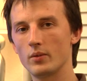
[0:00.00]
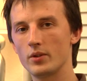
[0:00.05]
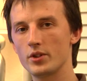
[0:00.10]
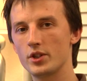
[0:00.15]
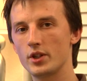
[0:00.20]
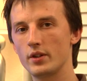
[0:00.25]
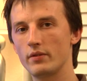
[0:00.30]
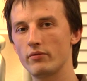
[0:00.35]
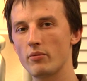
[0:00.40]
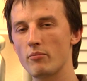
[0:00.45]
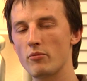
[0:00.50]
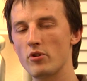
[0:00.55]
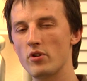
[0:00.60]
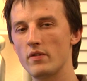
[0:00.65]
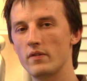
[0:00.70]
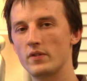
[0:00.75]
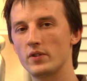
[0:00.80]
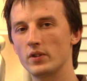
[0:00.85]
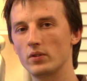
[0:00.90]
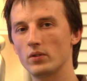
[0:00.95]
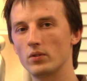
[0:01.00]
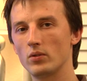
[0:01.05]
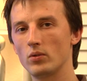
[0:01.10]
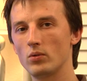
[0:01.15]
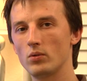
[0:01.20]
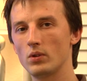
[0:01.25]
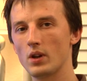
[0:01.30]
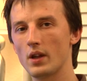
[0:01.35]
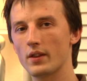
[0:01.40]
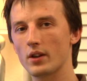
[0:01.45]
Once you've removed
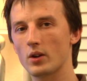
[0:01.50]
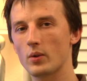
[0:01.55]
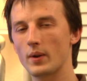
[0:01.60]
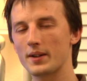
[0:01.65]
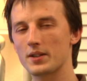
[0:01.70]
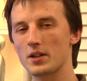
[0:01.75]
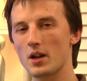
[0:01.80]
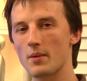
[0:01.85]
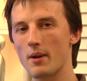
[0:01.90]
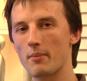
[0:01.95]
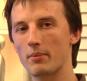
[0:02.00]
all other QuickTime